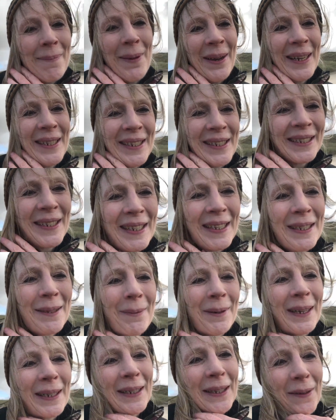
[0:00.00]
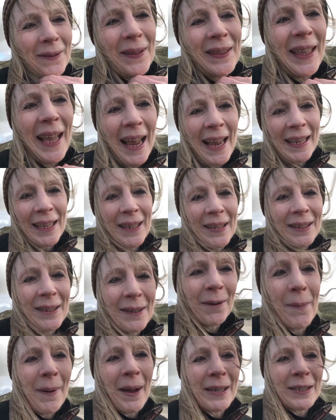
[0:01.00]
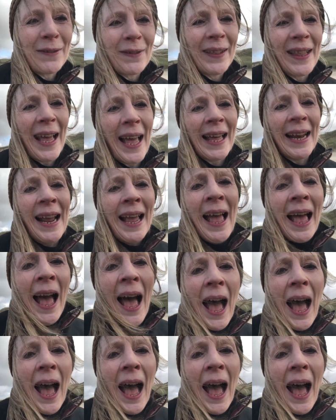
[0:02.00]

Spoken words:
pictures this week, so thank you so much for that.